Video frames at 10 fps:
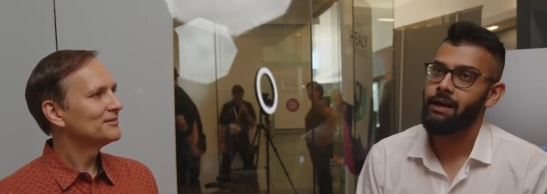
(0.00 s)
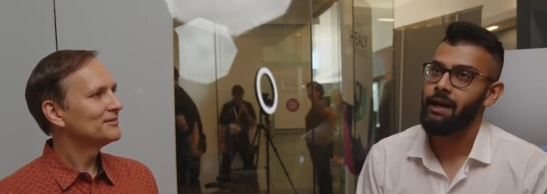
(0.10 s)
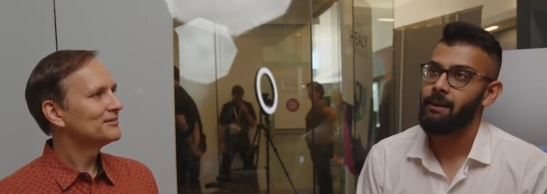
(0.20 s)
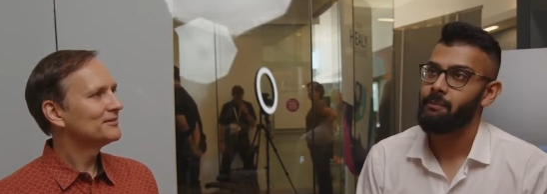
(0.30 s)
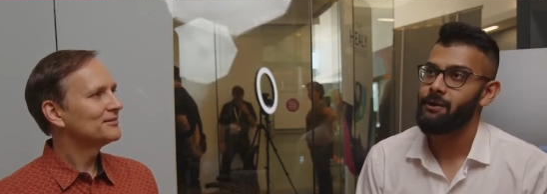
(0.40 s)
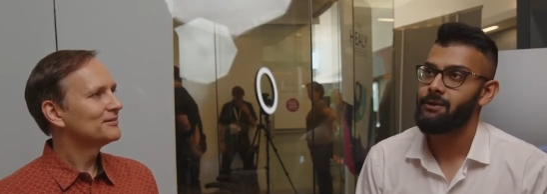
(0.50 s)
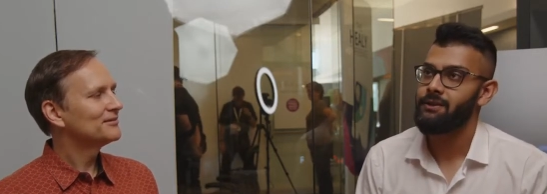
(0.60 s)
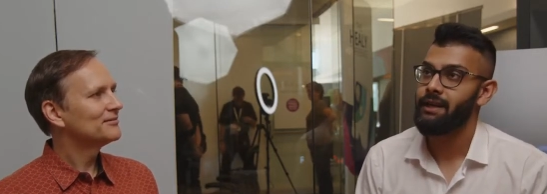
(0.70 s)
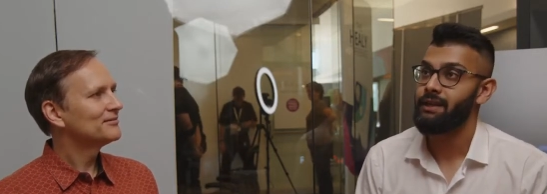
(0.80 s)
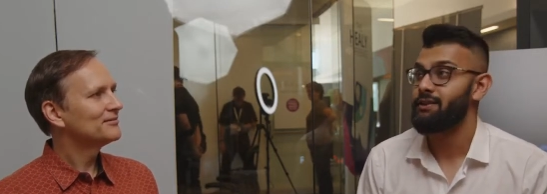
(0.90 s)
Speaker 1: the kind of
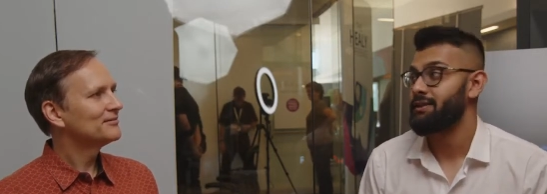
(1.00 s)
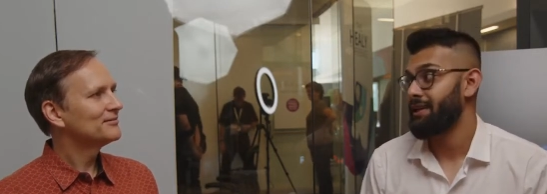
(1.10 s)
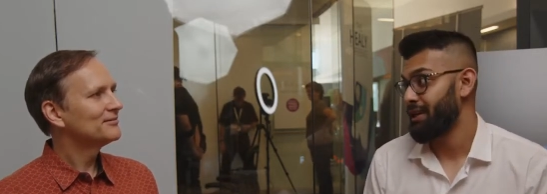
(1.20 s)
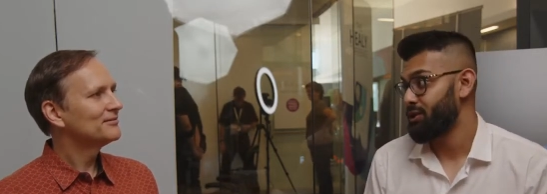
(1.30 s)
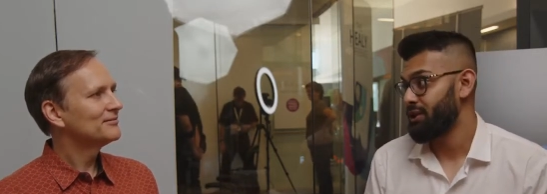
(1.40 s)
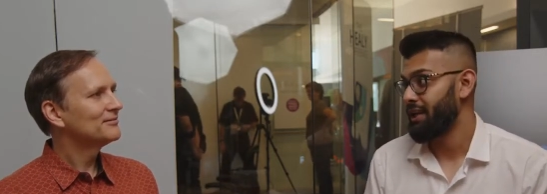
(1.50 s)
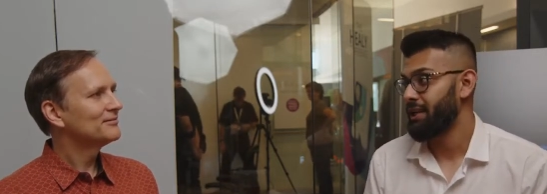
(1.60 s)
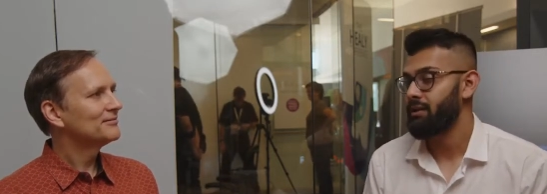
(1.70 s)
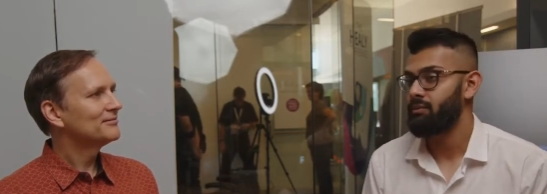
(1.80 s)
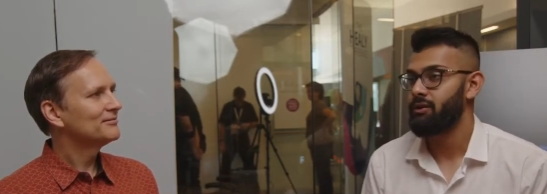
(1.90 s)
person, and this is again
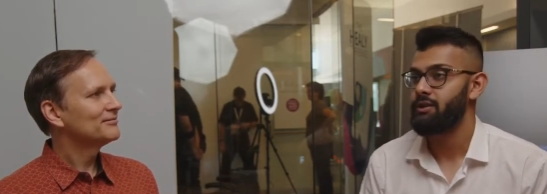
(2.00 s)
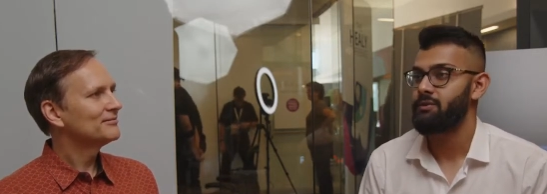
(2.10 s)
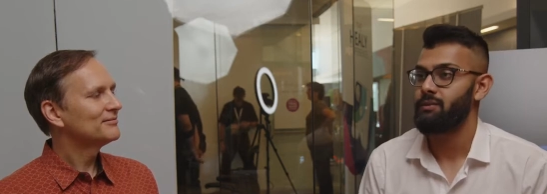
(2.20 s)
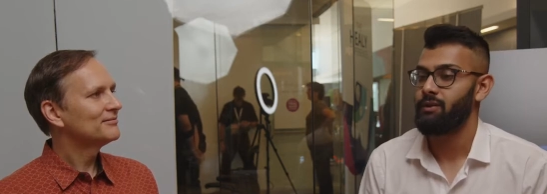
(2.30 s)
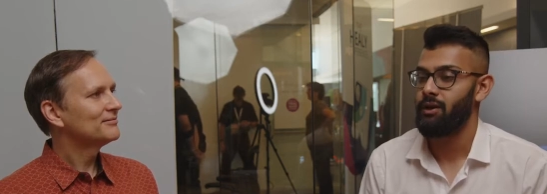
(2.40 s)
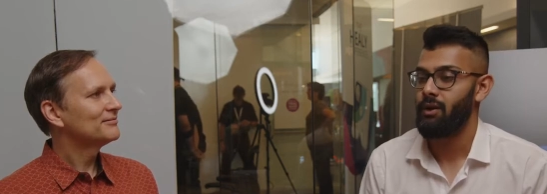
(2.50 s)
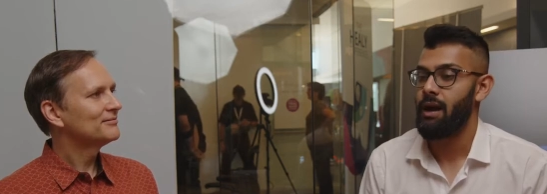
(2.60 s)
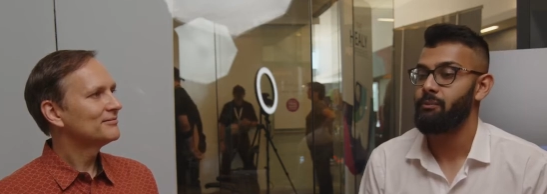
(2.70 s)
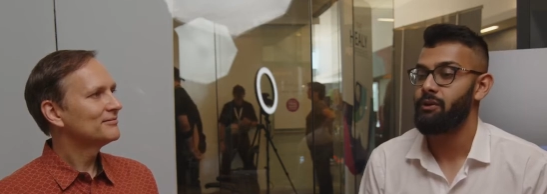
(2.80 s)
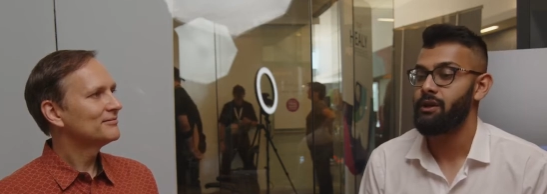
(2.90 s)
genetically, you
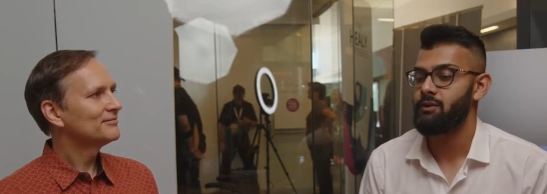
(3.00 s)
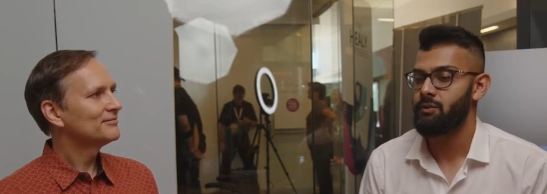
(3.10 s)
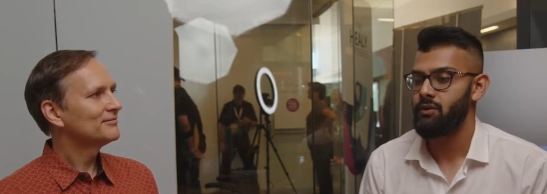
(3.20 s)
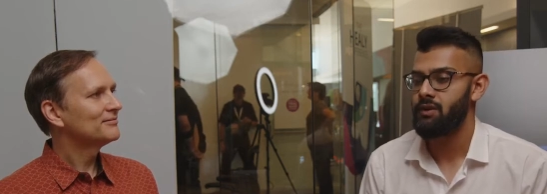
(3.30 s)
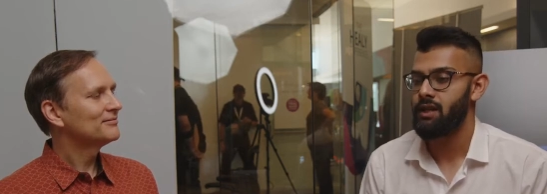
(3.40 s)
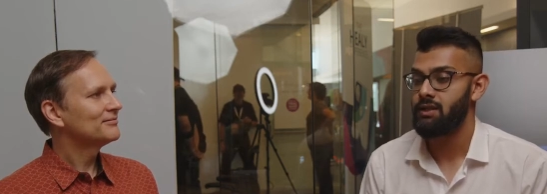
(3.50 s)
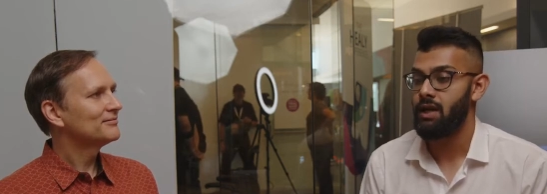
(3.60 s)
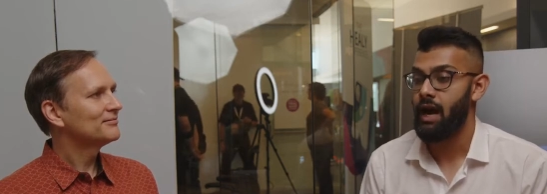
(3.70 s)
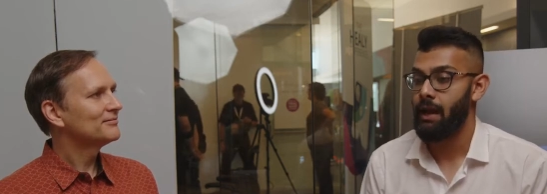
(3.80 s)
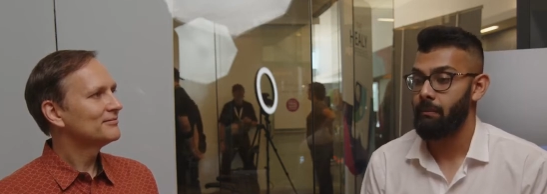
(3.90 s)
know, I'm predisposed to
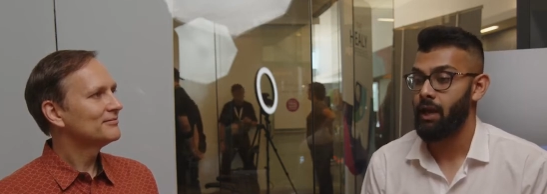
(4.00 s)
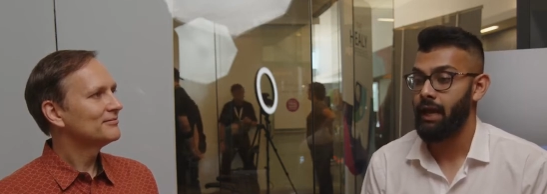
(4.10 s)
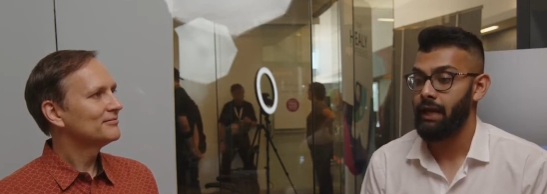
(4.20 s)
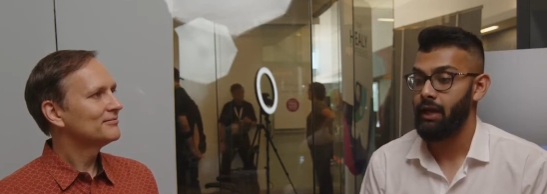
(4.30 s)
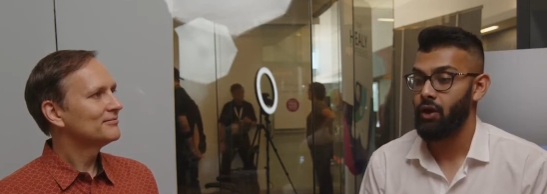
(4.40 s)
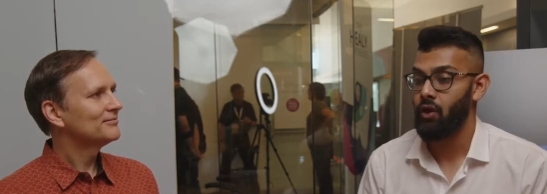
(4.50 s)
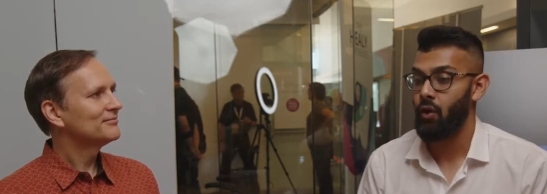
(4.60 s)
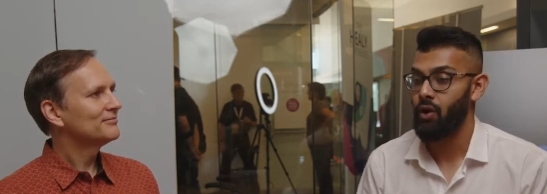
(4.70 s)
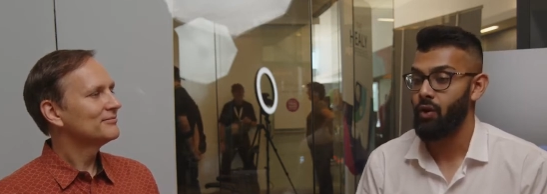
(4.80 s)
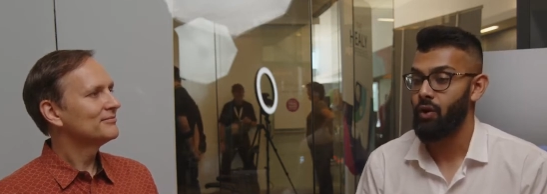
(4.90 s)
this. I'm like
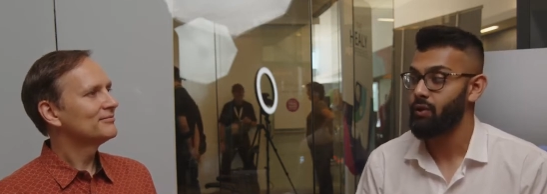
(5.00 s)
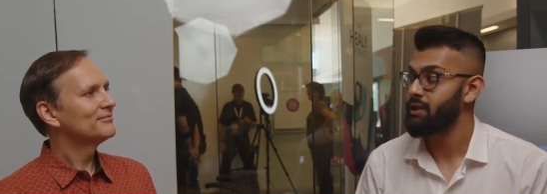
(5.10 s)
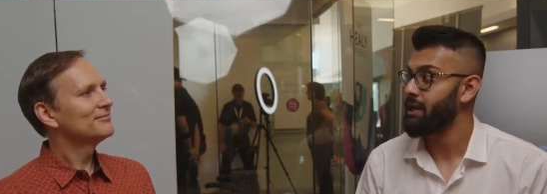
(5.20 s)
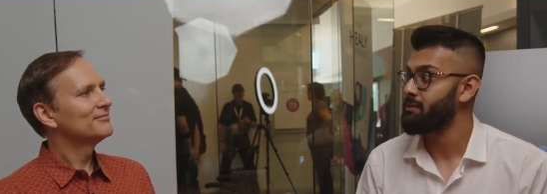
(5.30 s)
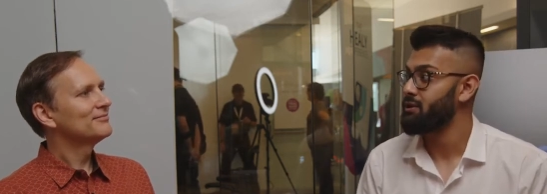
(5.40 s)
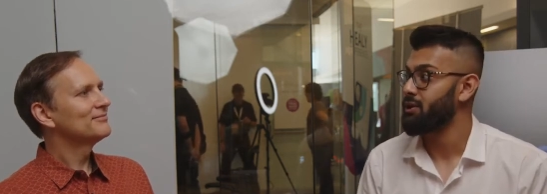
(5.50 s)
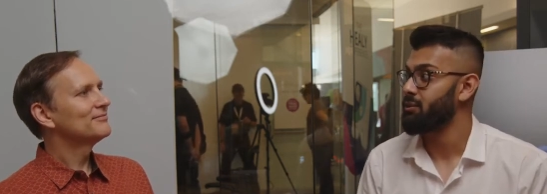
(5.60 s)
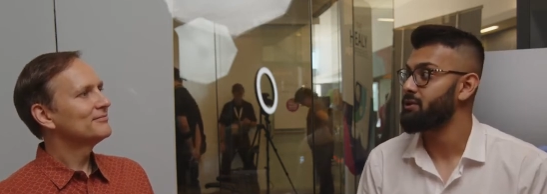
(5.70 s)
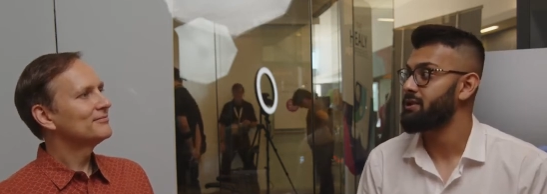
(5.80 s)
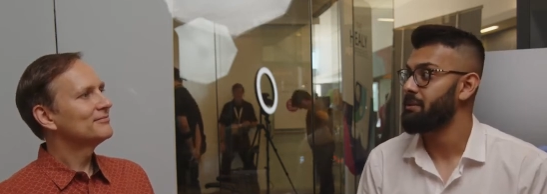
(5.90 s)
go go go till I'm
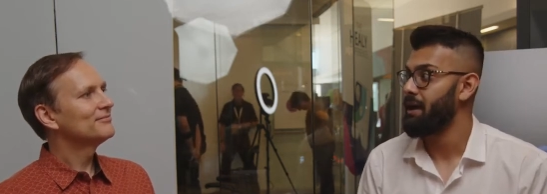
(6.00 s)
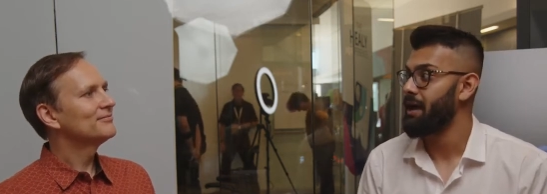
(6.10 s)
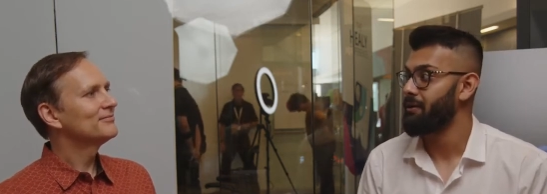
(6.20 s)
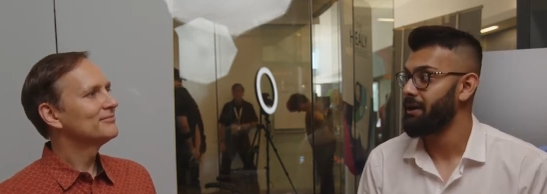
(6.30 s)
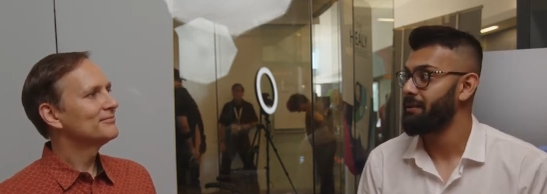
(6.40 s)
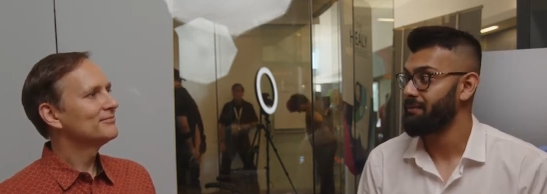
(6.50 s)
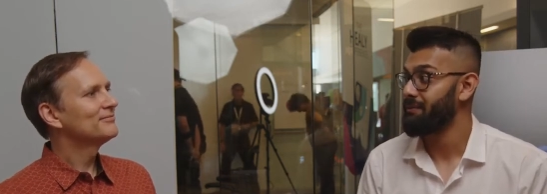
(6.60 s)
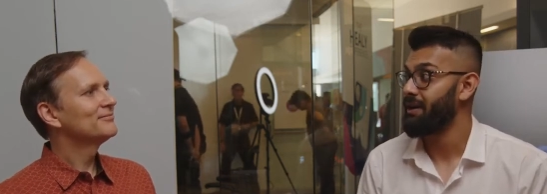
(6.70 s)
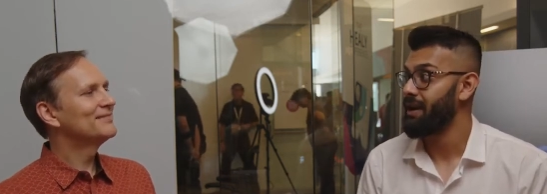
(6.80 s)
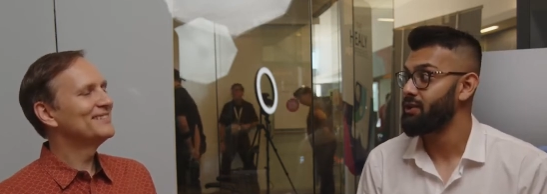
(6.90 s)
zero percent battery,
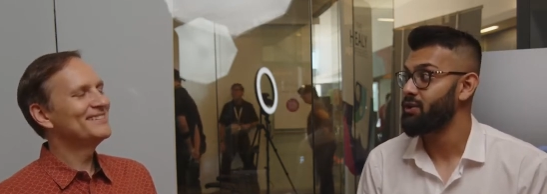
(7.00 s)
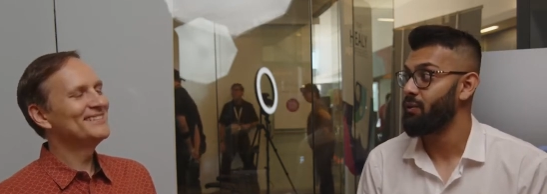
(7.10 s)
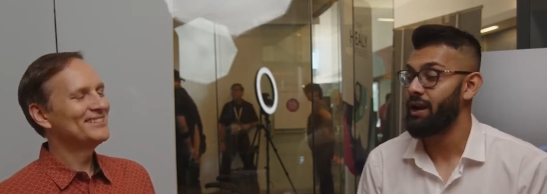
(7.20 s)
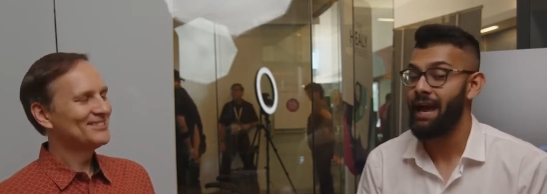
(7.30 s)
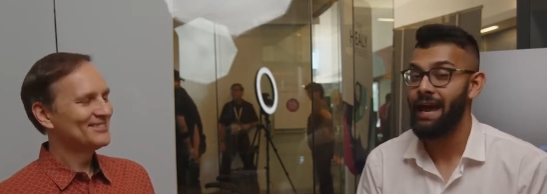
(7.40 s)
right? So when